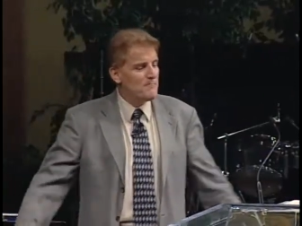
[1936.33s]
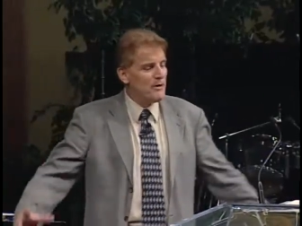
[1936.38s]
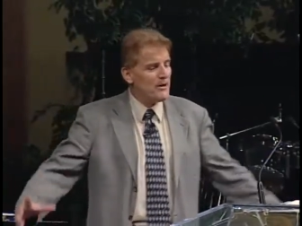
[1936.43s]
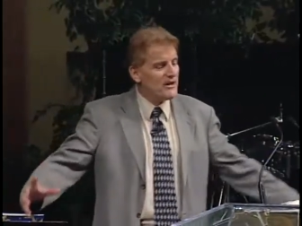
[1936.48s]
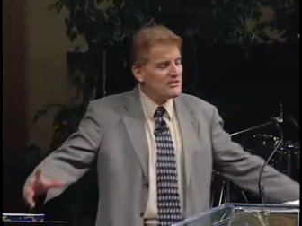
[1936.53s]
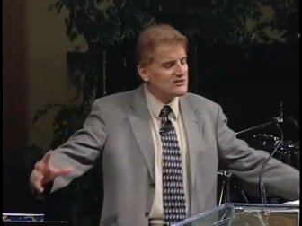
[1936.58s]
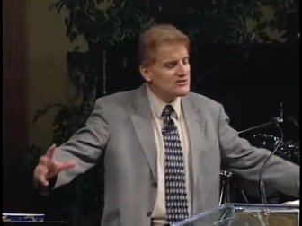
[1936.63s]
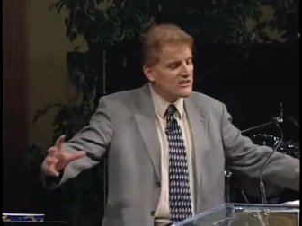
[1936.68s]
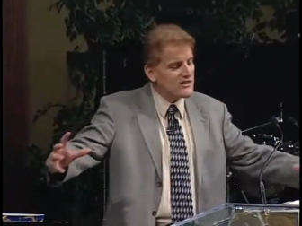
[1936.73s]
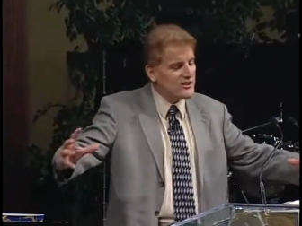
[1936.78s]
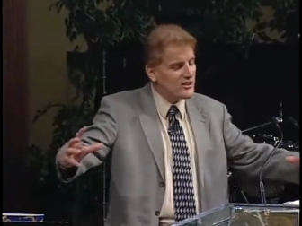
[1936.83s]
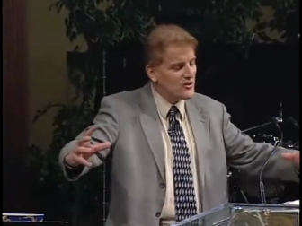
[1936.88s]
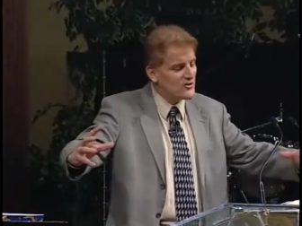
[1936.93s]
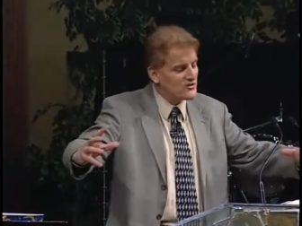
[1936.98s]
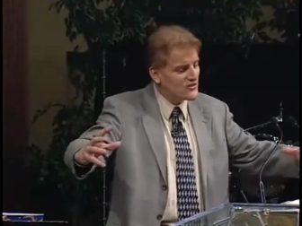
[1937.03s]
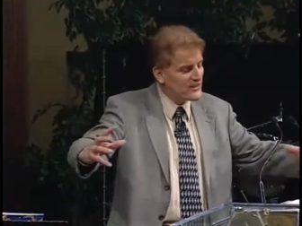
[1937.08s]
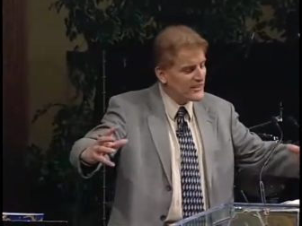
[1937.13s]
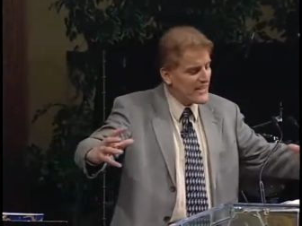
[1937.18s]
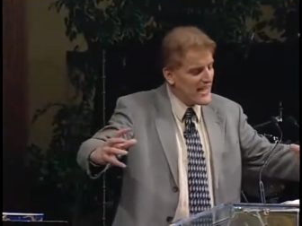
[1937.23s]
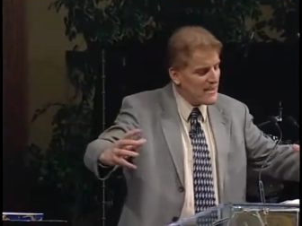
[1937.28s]

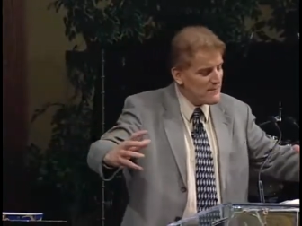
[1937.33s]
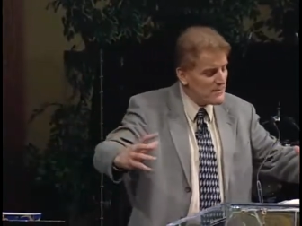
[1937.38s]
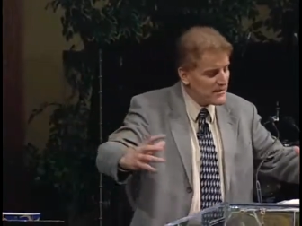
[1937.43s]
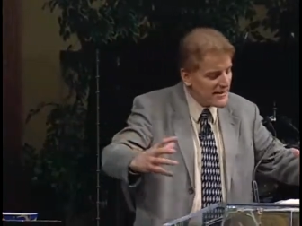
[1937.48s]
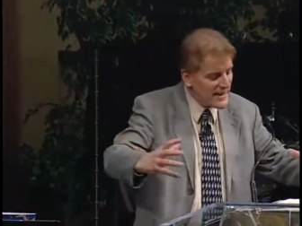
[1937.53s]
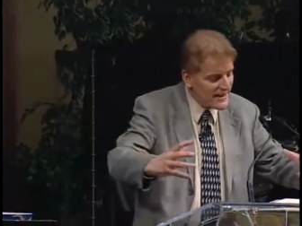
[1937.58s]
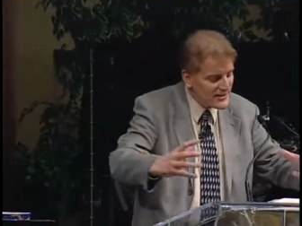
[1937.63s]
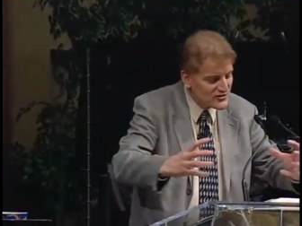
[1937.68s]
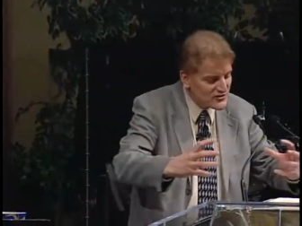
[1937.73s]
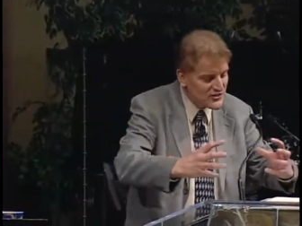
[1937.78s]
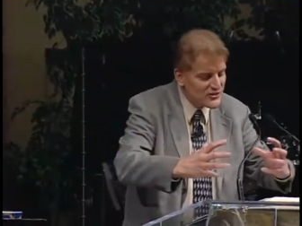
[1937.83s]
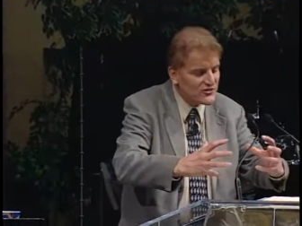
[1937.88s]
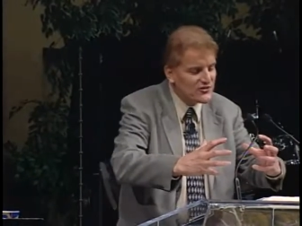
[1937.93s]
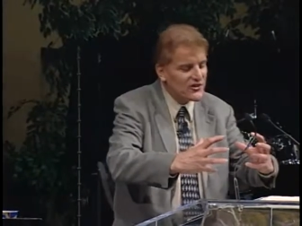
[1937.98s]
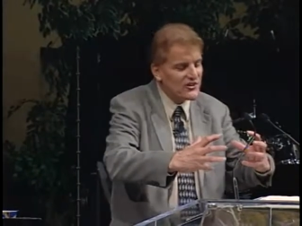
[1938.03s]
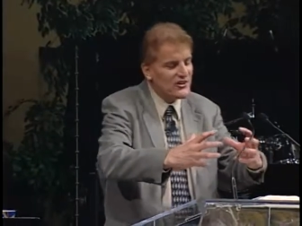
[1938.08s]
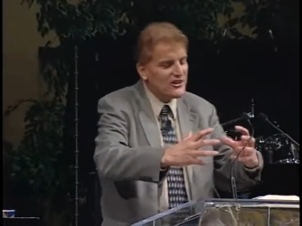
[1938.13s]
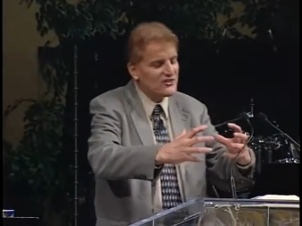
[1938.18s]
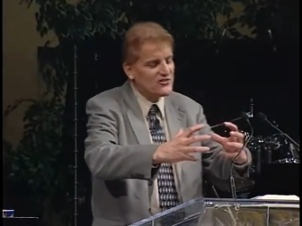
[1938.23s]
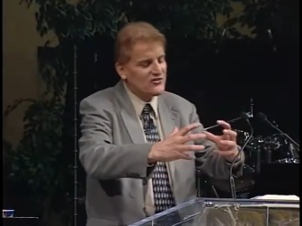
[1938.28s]
Persecution came against the
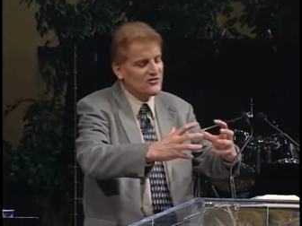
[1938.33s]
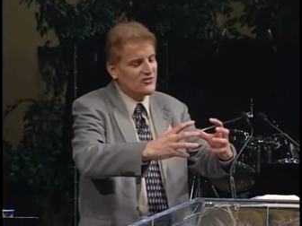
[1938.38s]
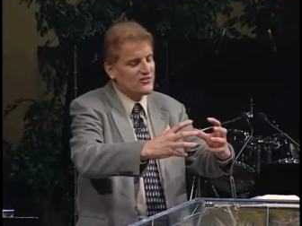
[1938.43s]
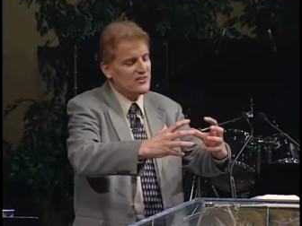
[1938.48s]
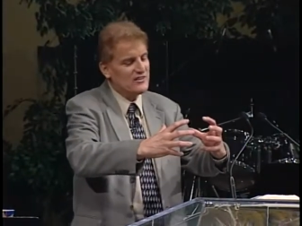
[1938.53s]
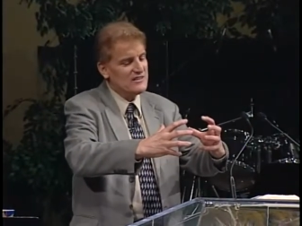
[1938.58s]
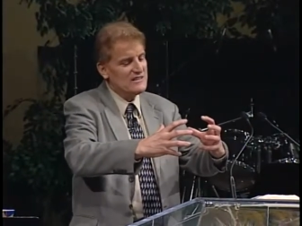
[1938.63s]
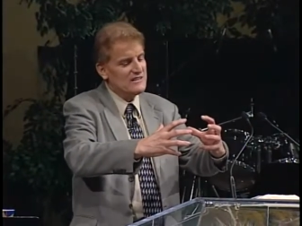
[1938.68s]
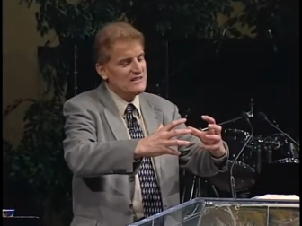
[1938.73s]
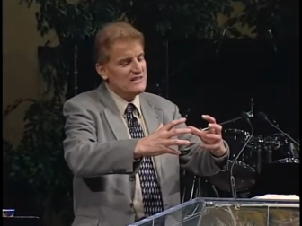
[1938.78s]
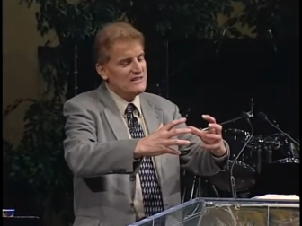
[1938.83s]
church.